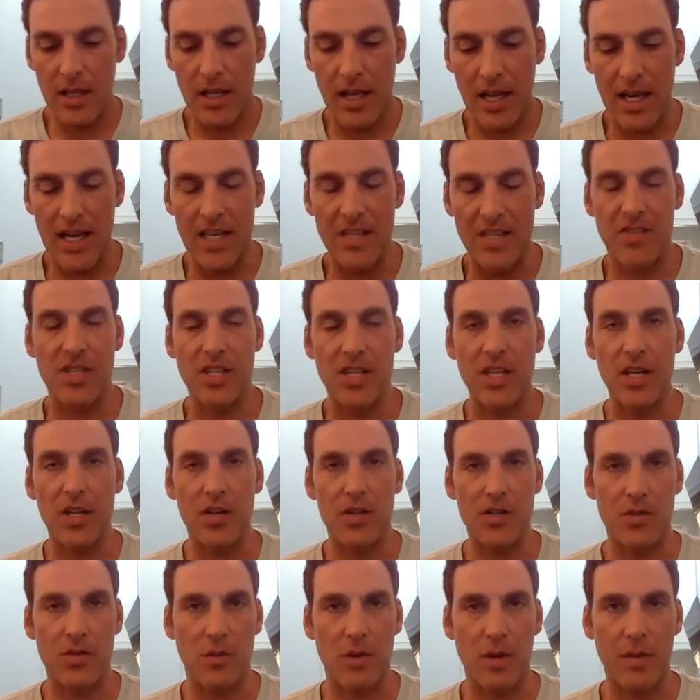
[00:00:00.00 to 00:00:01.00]
and as the
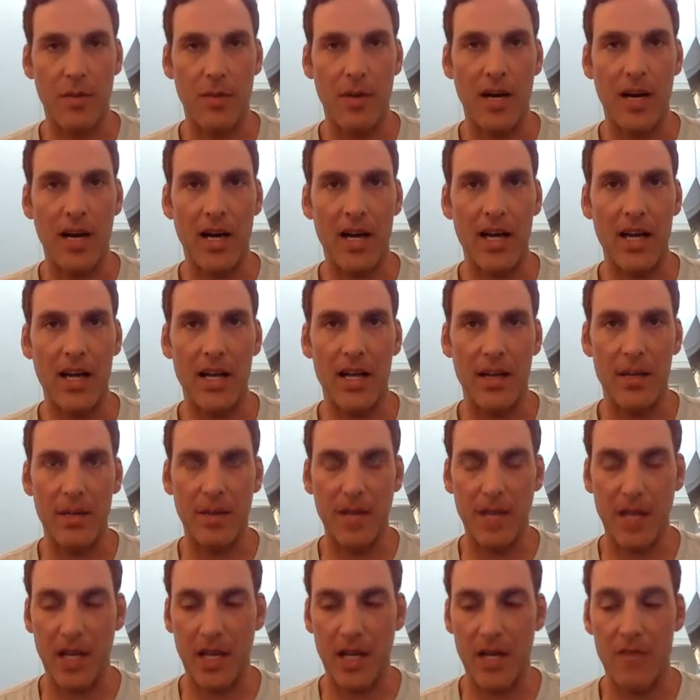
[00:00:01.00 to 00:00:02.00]
years went by, my
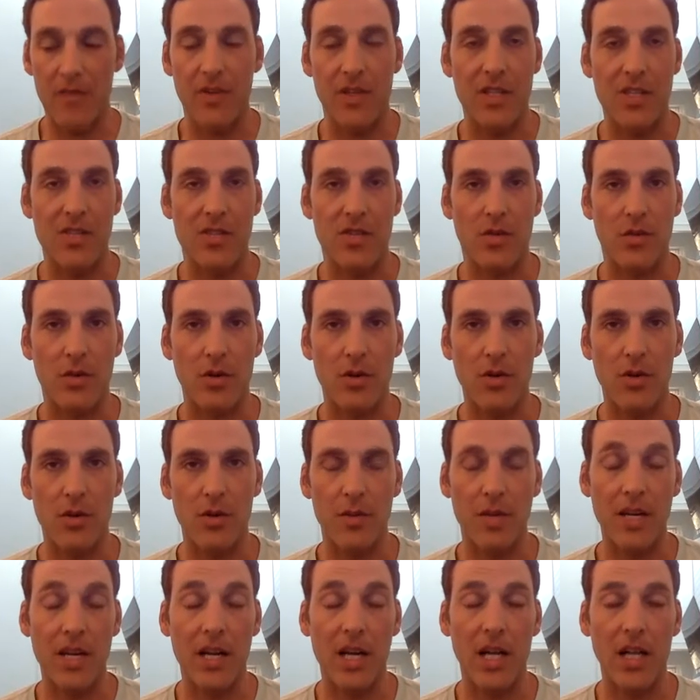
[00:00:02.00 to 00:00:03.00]
confidence grew and my
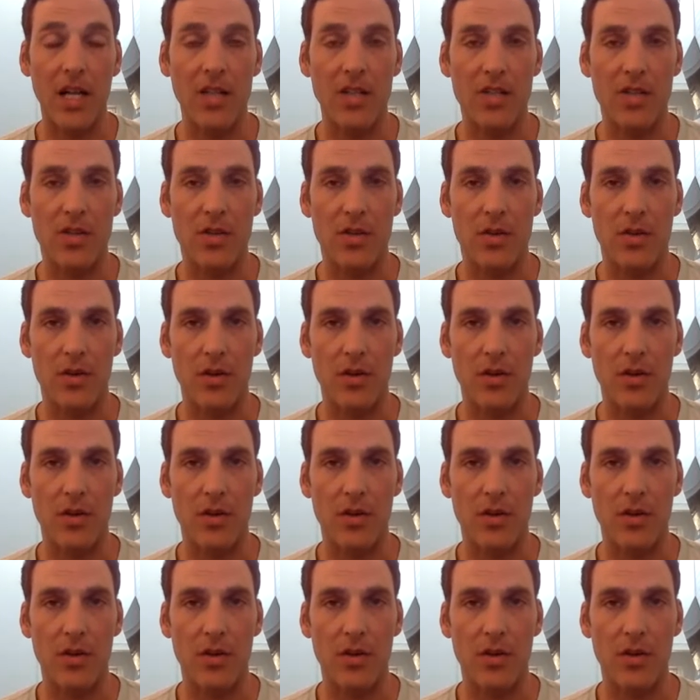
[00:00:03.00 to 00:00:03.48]
knowledge grew,